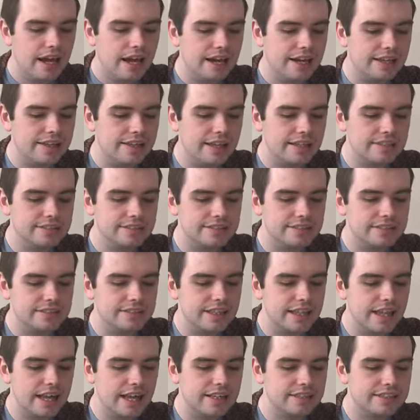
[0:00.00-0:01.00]
And the answer to
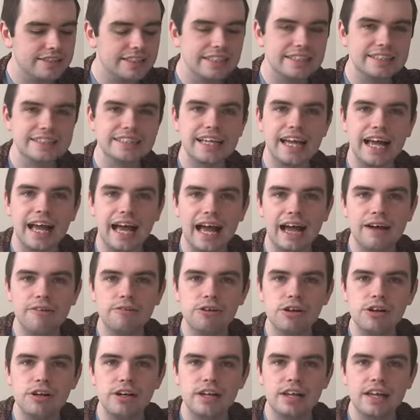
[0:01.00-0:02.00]
that is
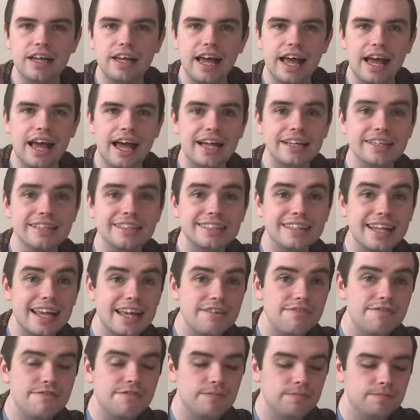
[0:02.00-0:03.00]
Cara and
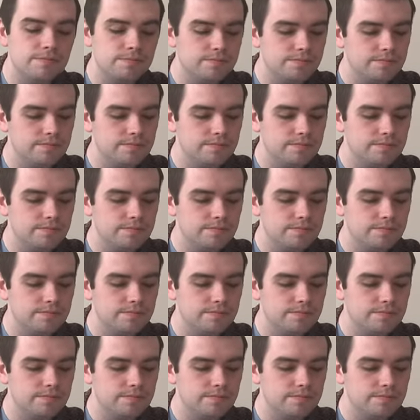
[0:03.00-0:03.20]
Nathan.